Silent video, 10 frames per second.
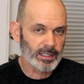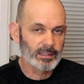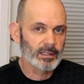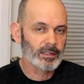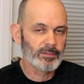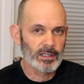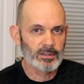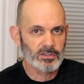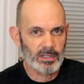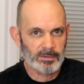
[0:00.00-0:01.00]
it in the video
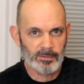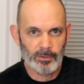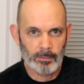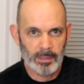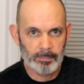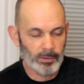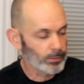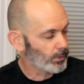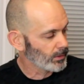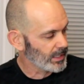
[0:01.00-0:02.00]
description for the people
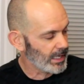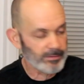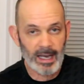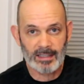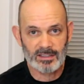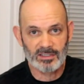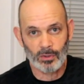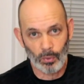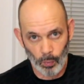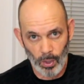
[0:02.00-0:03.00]
who only have access
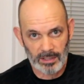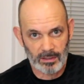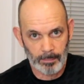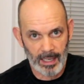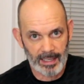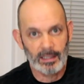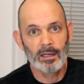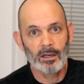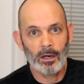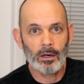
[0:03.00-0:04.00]
or want to buy it
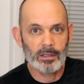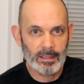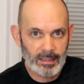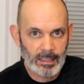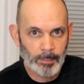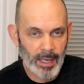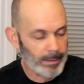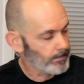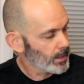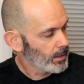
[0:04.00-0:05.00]
on
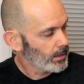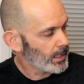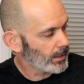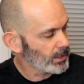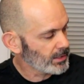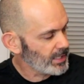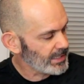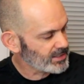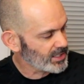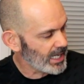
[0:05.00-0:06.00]
eBay. Now I'm going to
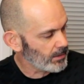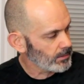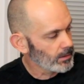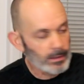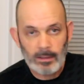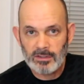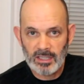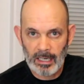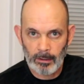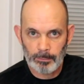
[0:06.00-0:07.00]
test it out, see
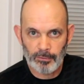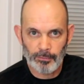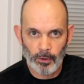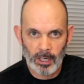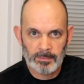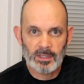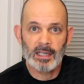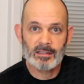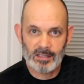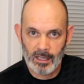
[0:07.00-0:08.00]
how it performs,
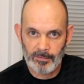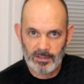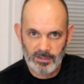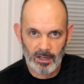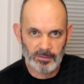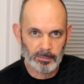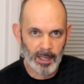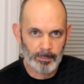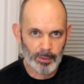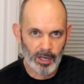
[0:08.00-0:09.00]
and see if it solves
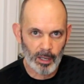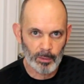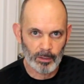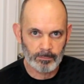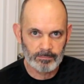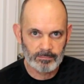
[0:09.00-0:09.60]
my problem.